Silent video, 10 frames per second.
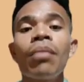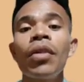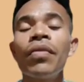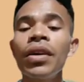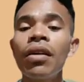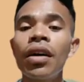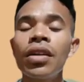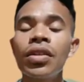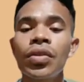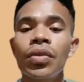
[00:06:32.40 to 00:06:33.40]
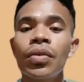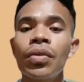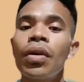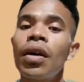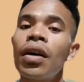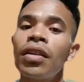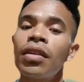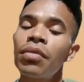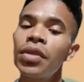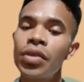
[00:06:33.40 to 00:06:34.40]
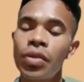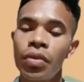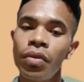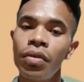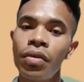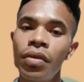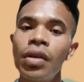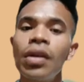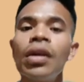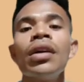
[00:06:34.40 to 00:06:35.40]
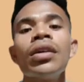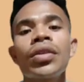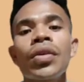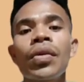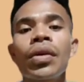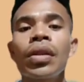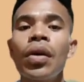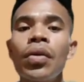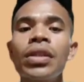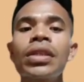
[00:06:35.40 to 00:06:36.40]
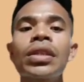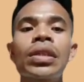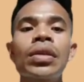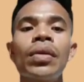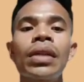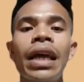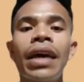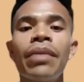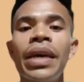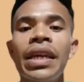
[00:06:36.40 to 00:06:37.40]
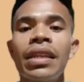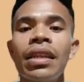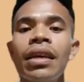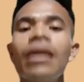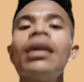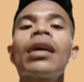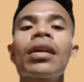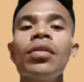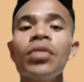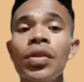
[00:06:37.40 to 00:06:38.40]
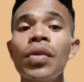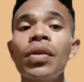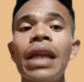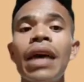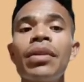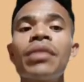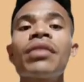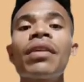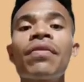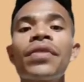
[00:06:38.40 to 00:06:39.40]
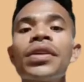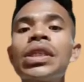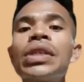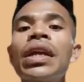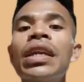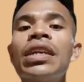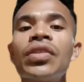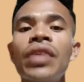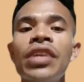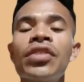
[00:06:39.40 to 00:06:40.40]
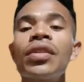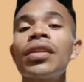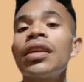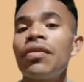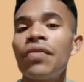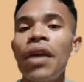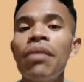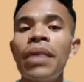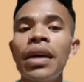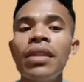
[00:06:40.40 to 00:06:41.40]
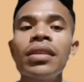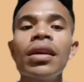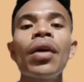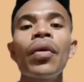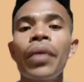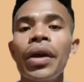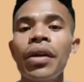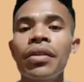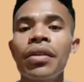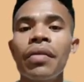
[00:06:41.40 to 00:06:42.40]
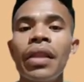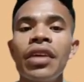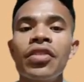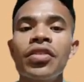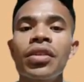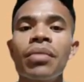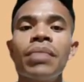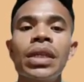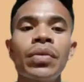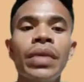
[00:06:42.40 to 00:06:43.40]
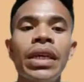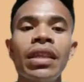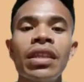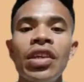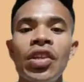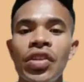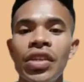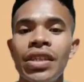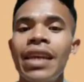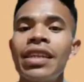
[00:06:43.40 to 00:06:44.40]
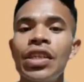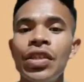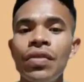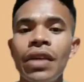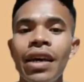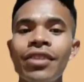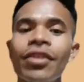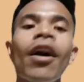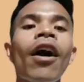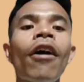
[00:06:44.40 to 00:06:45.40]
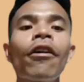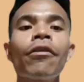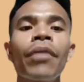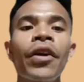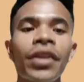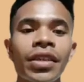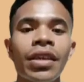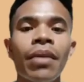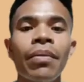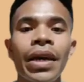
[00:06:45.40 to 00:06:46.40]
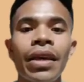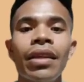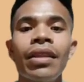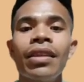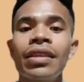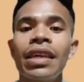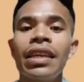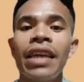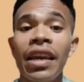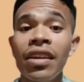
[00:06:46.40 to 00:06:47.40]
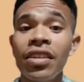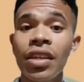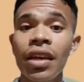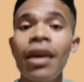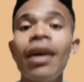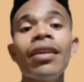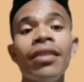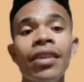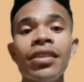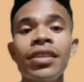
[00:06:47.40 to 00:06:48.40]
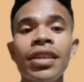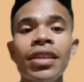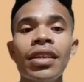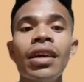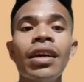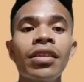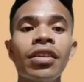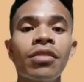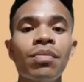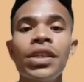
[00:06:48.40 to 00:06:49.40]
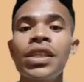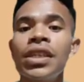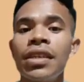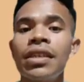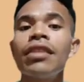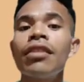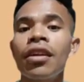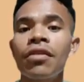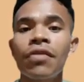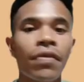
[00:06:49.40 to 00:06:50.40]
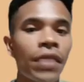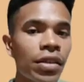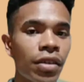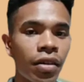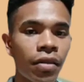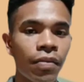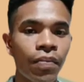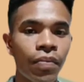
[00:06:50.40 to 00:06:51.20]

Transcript: Moving on to number two. So, closed school climate. Closed school climate refers to an educational environment where the relationship between the teachers and students are marked by disengaged, distant, suspicious, and not professional.